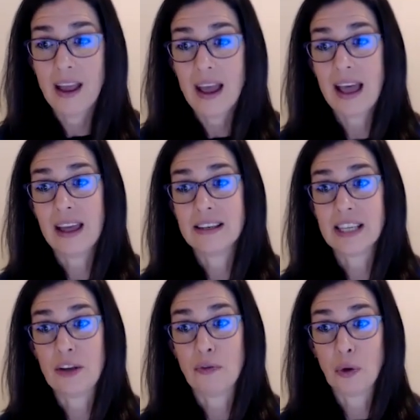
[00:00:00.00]
And
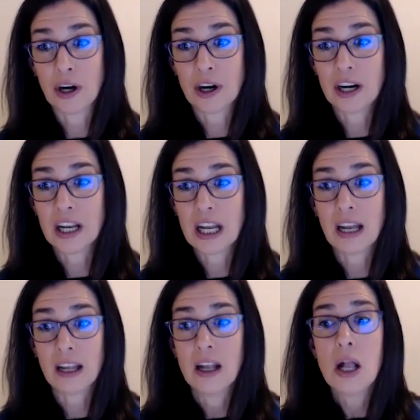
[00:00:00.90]
if we're going
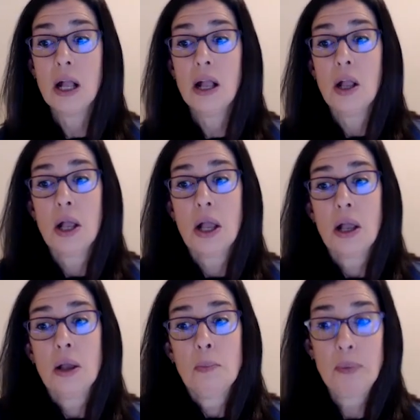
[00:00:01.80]
to
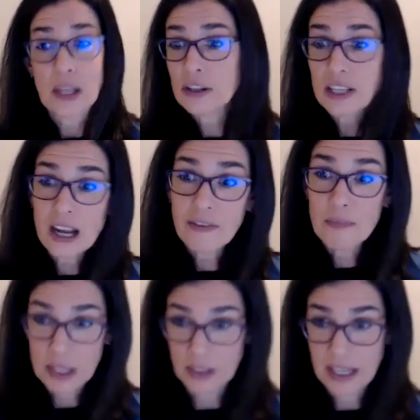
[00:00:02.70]
build enough
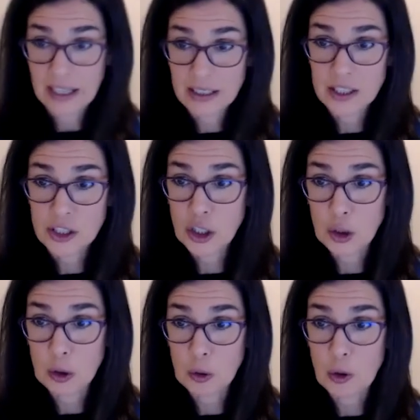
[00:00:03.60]
buildings
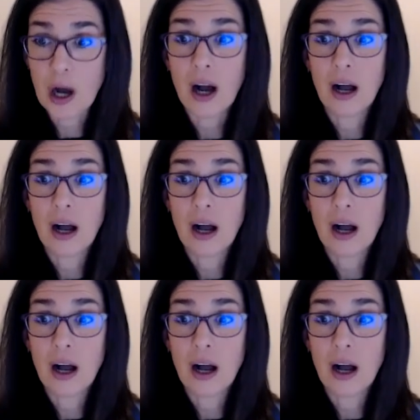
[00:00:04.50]
to